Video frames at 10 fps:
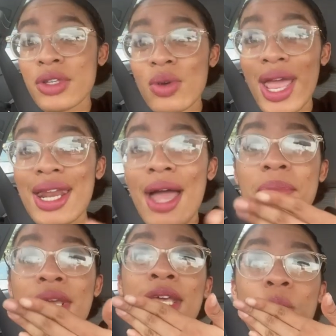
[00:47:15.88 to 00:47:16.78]
you and I
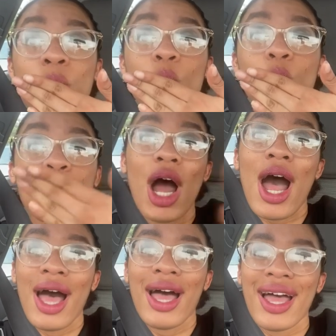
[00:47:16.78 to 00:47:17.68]
mean it. Mwah.
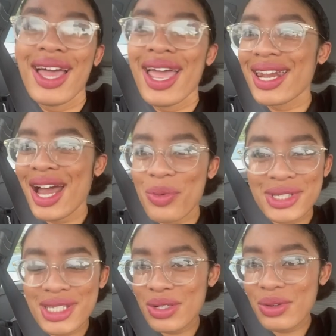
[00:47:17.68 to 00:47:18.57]
And I will
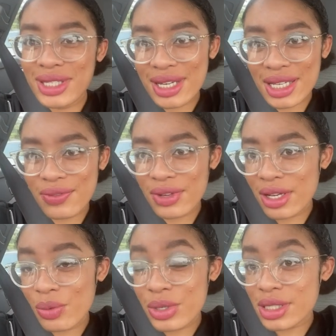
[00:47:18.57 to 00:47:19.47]
see you in the next
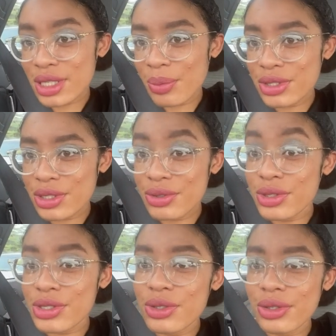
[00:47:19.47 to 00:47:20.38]
video, which is coming to you
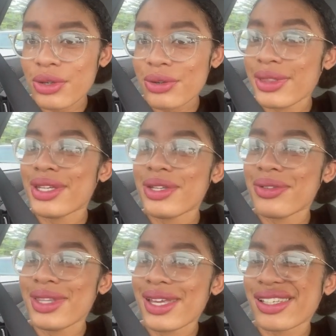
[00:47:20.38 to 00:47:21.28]
sooner than you
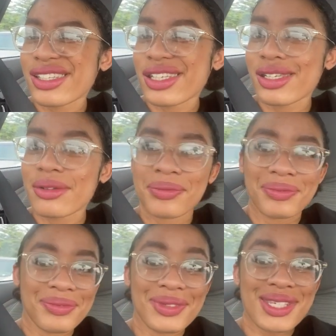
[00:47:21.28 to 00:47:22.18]
think.
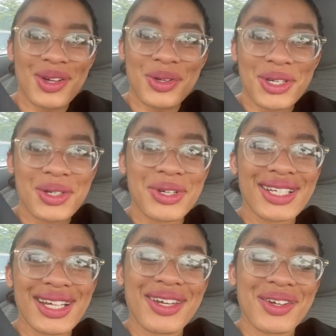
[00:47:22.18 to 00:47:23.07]
See y'all saw the wink?
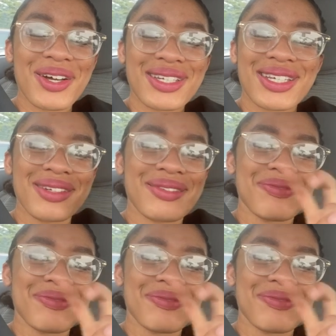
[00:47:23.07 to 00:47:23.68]
I know y'all did.